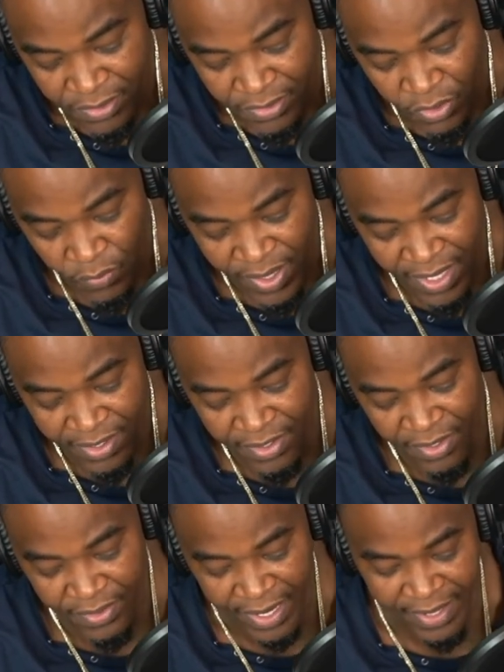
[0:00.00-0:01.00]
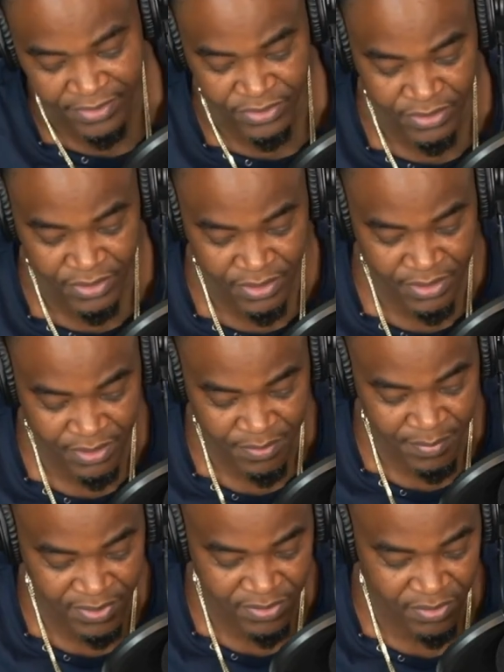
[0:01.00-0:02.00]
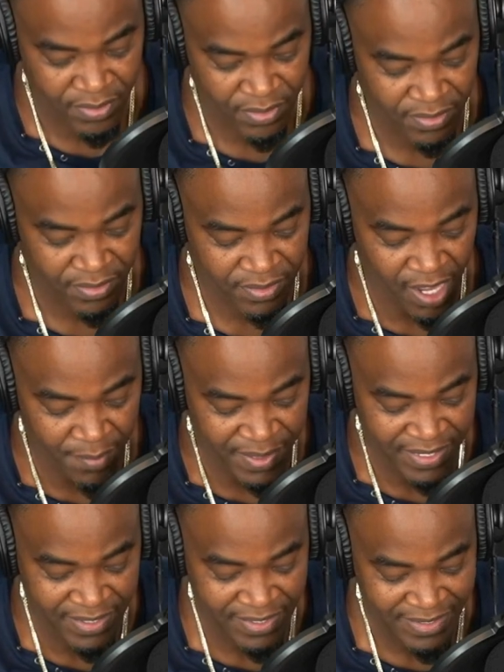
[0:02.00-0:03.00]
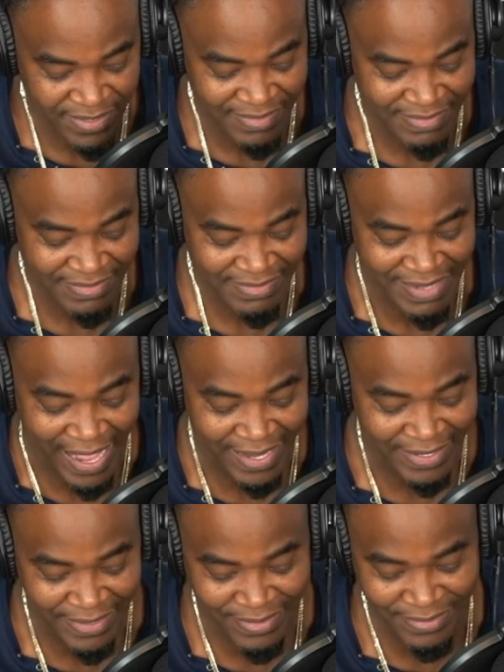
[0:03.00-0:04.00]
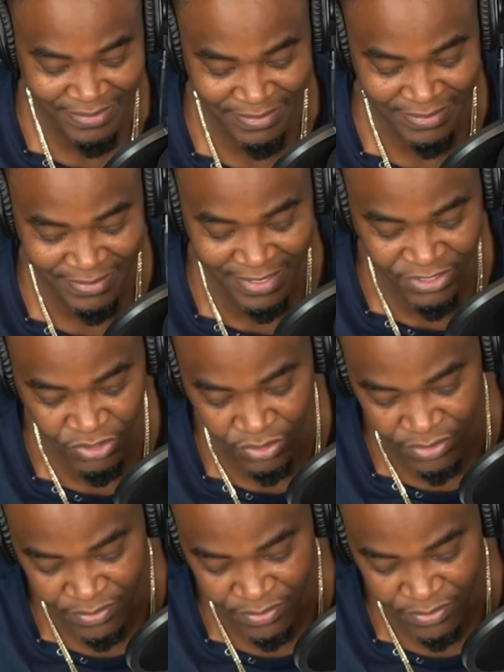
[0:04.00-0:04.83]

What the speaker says: So we had another actor, Mr. Tommy Tiny Lister.